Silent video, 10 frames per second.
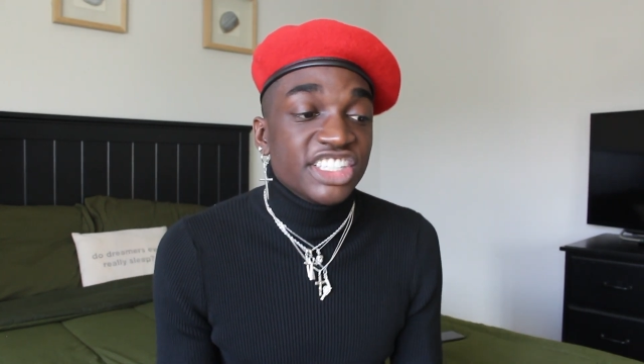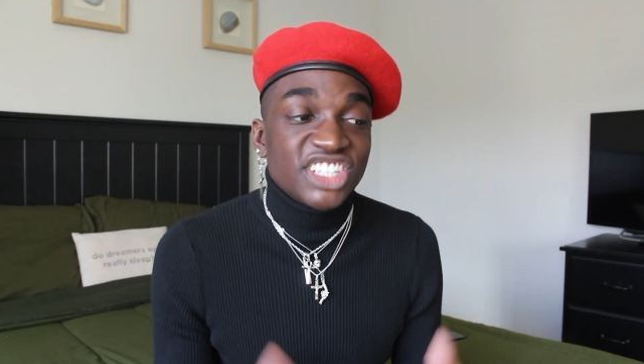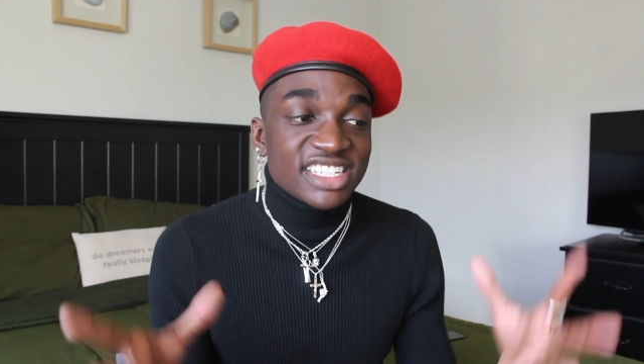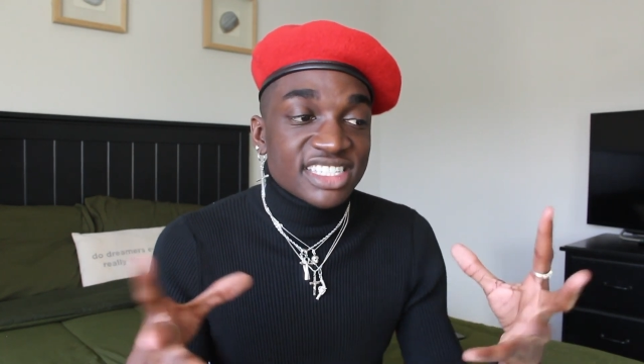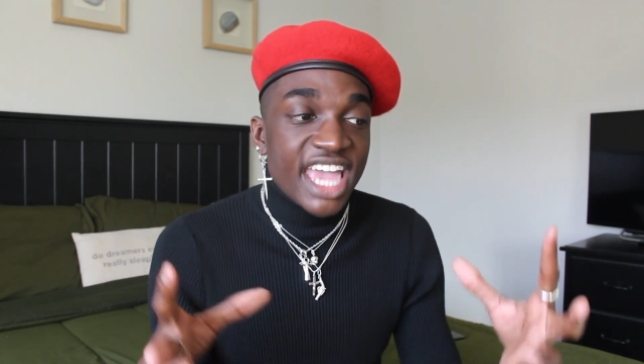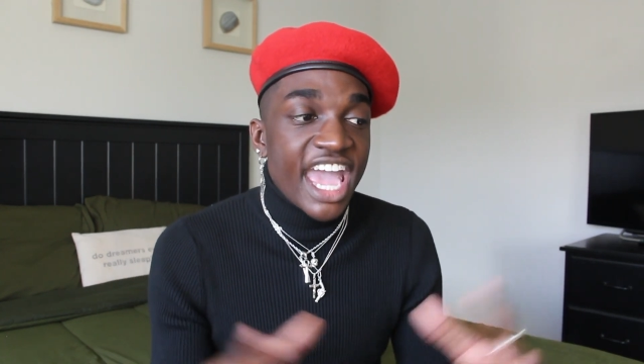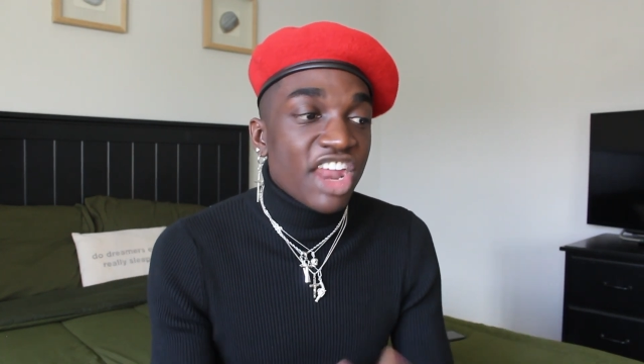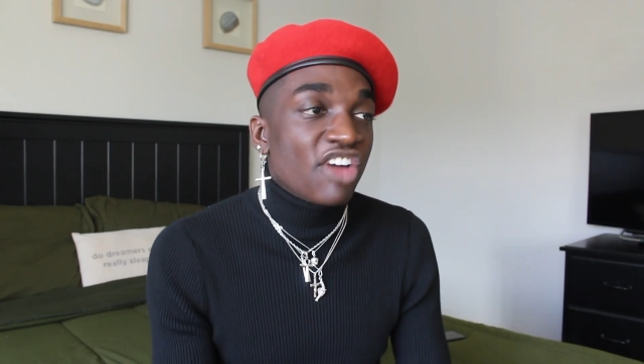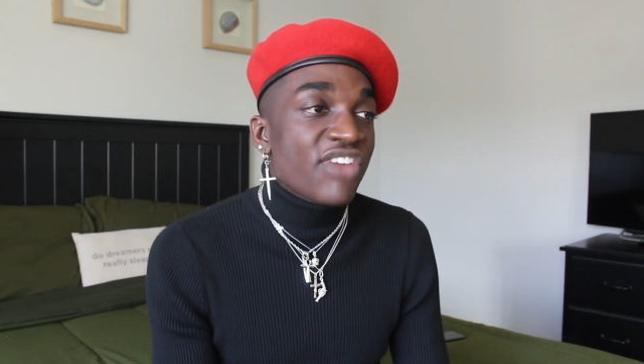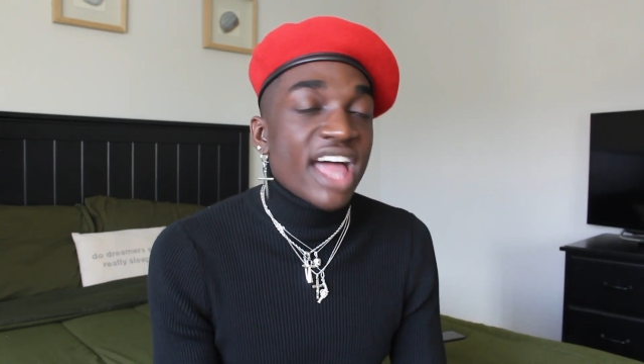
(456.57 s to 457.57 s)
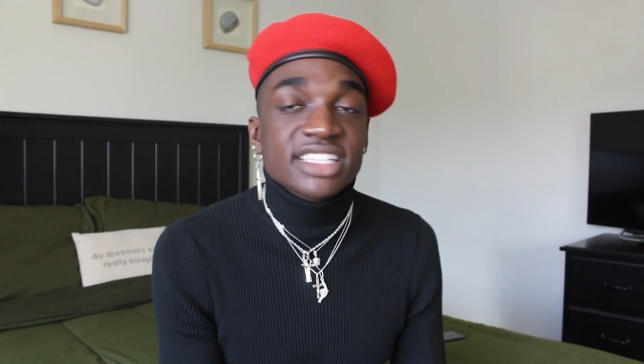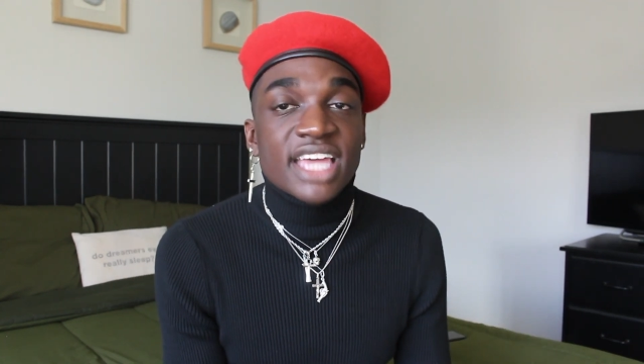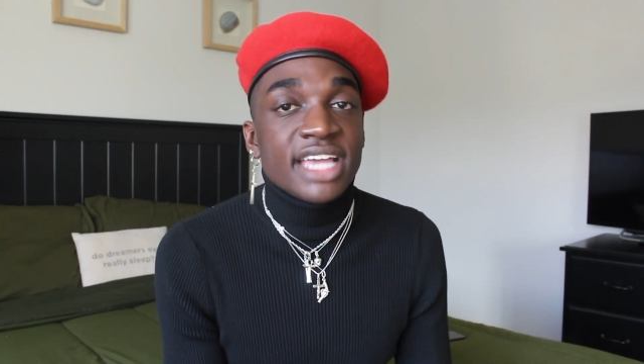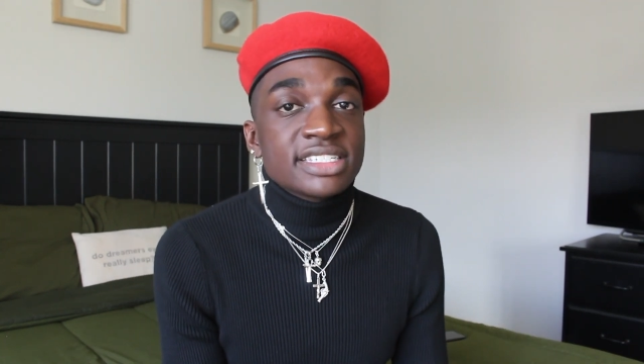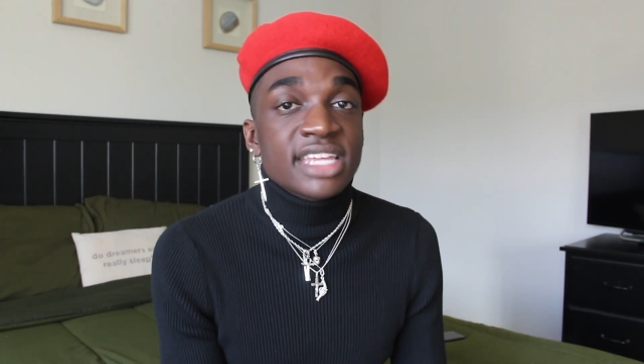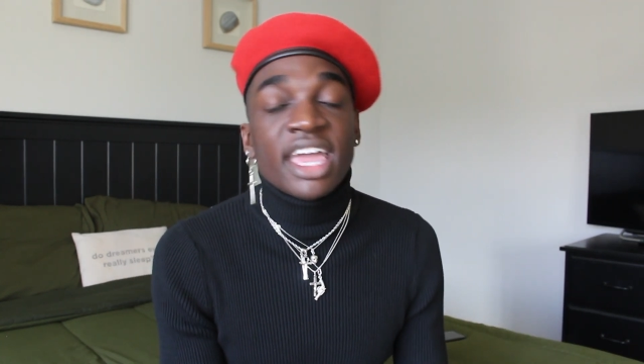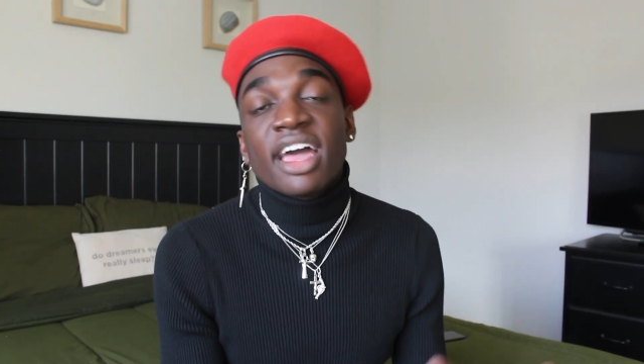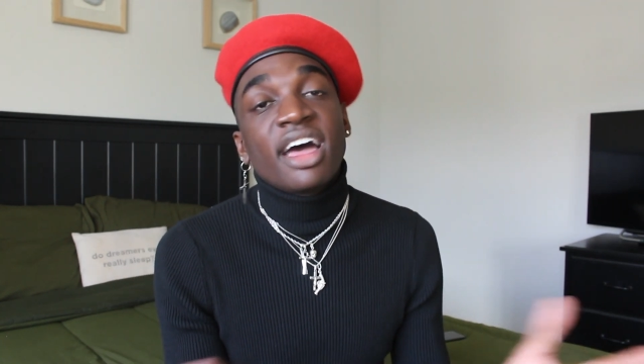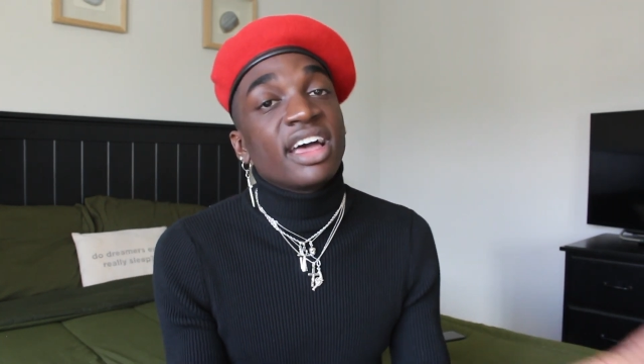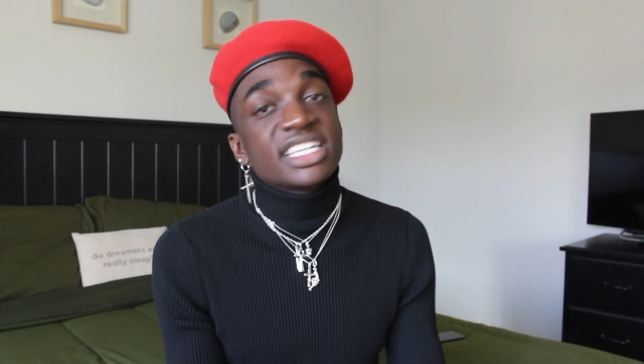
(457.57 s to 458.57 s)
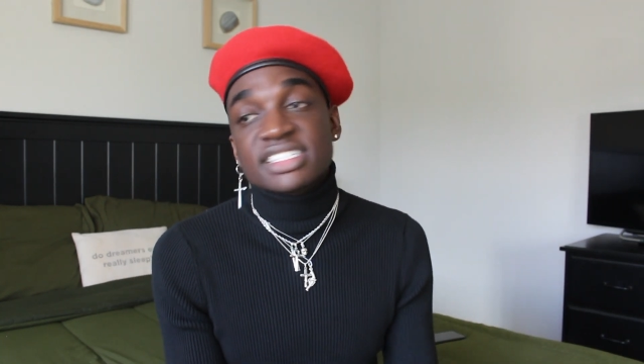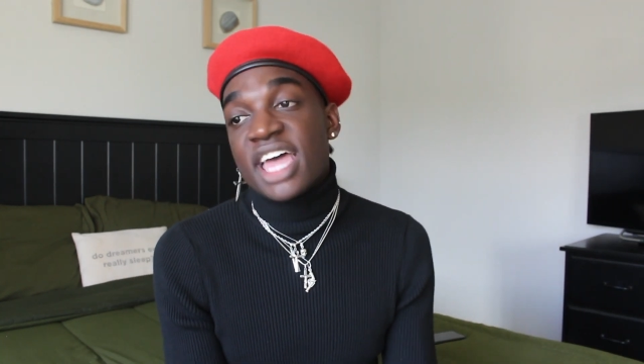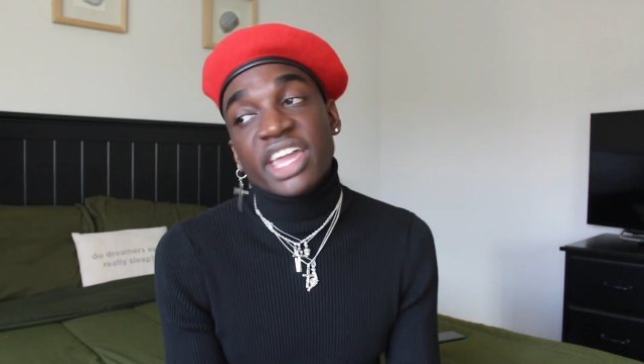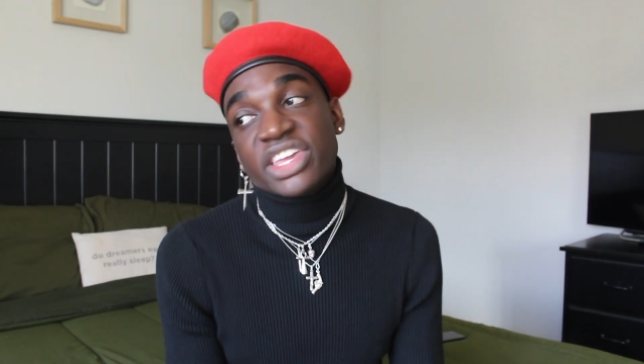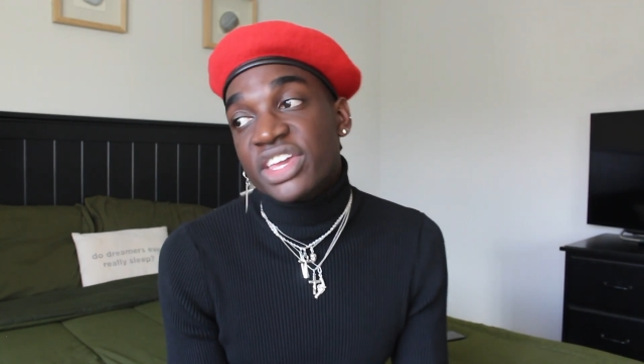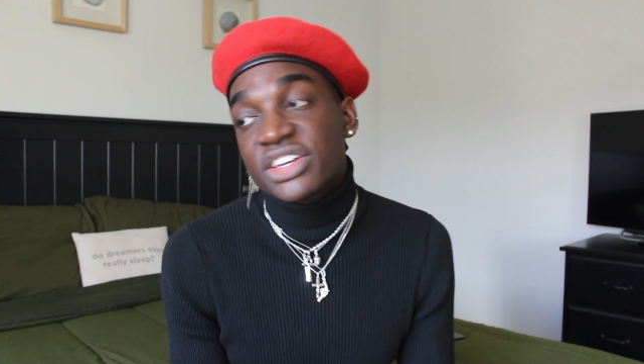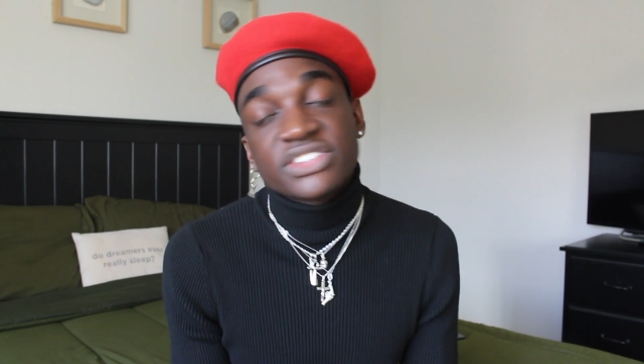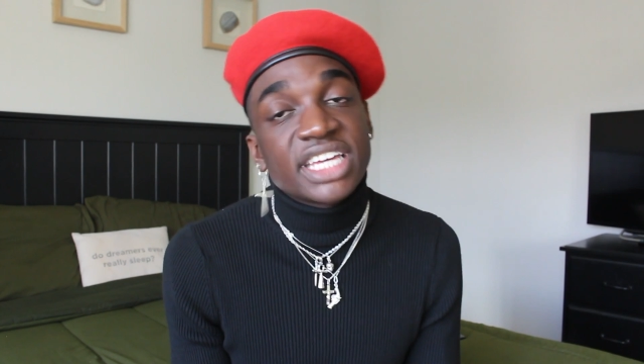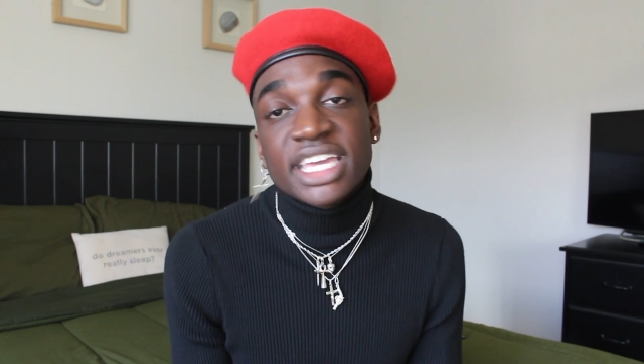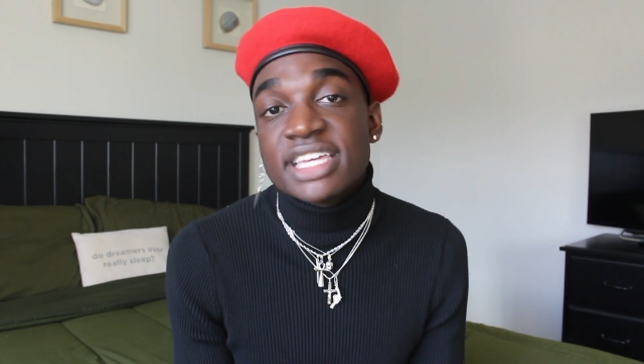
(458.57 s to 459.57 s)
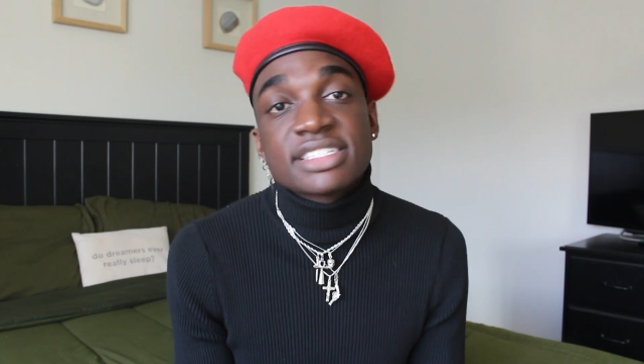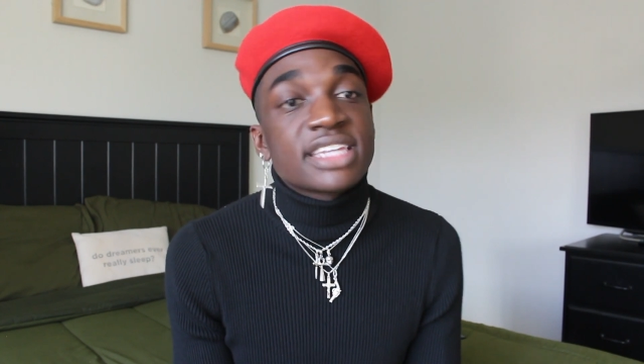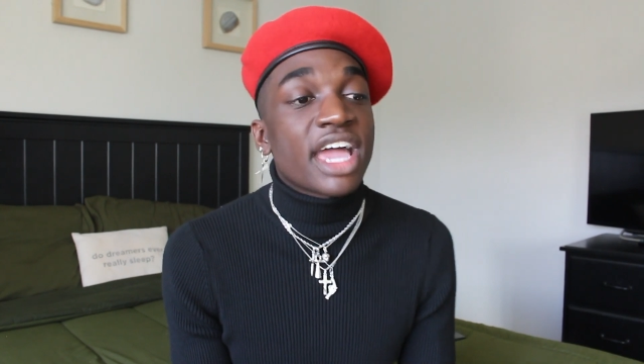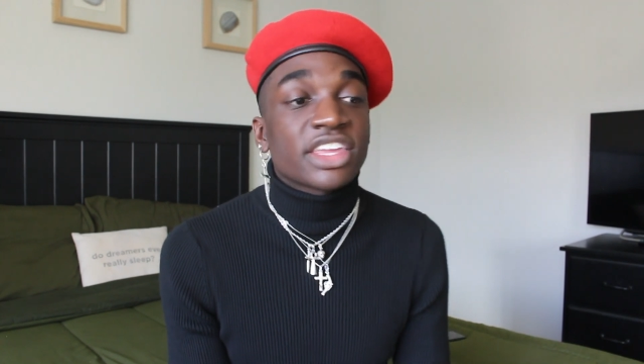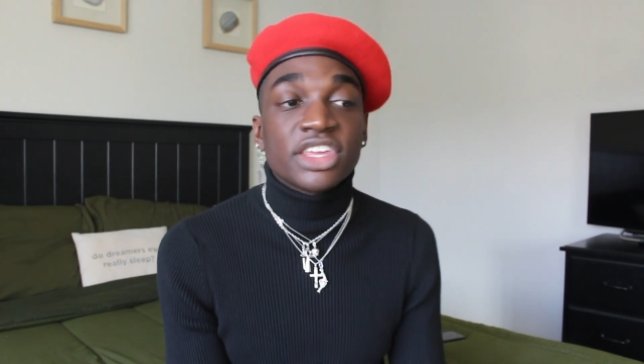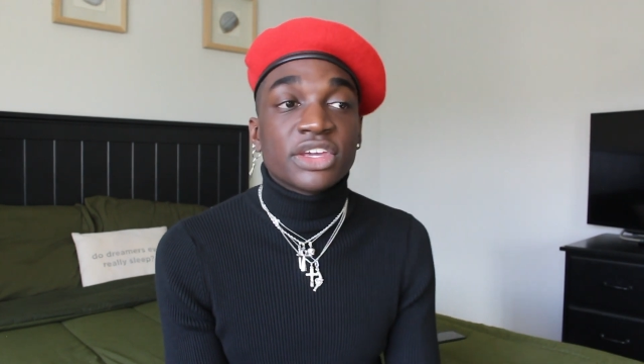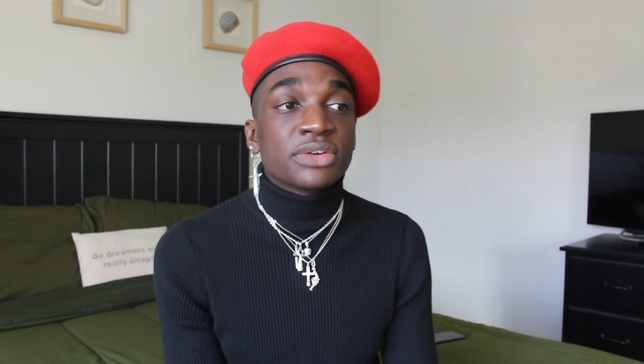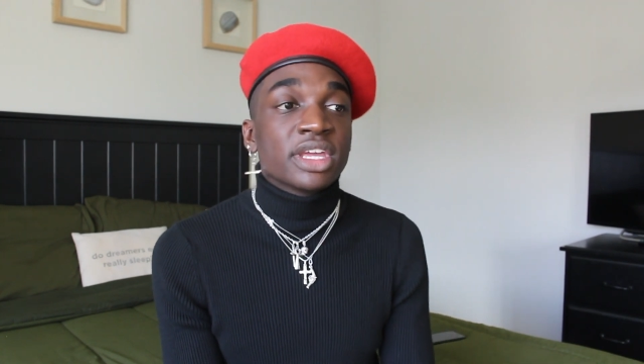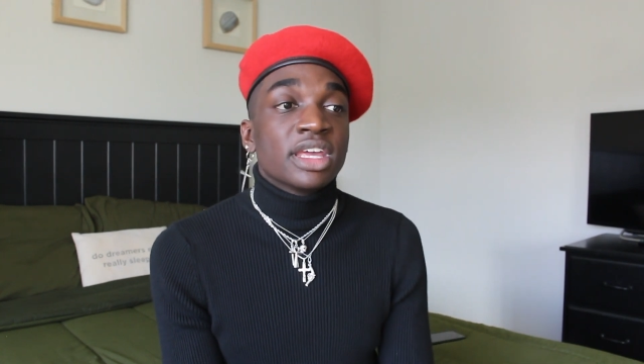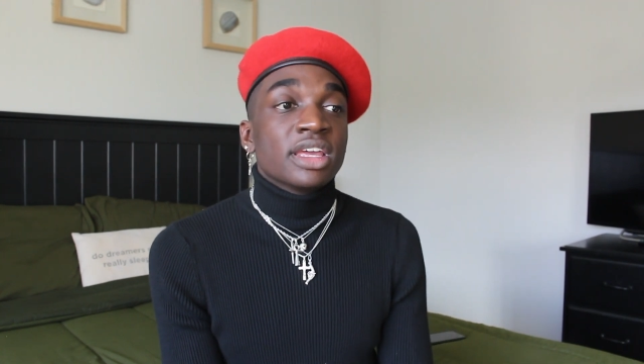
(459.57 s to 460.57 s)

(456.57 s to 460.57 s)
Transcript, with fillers: just sad on Valentine's Day, uh, it's not cute. It, it's not cute.